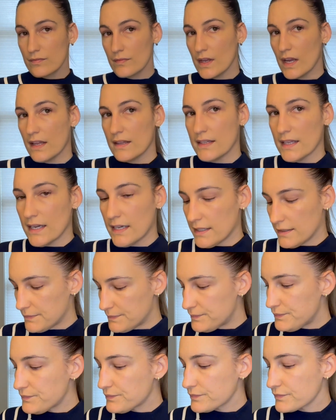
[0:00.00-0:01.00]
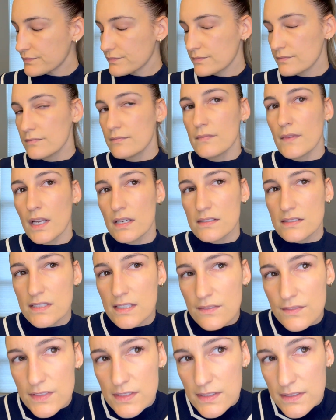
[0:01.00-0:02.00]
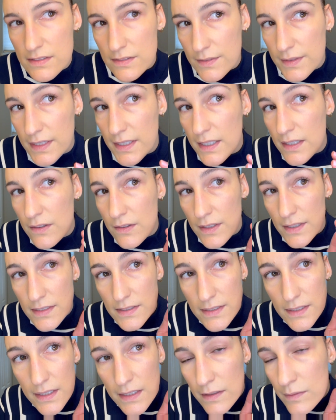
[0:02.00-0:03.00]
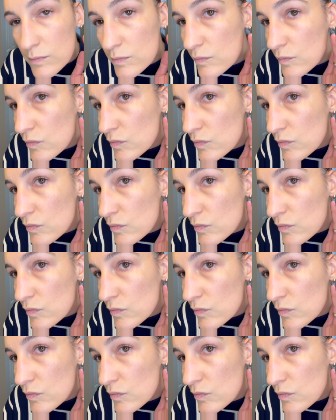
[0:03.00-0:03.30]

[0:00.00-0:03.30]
And then see if it's doing any creasing.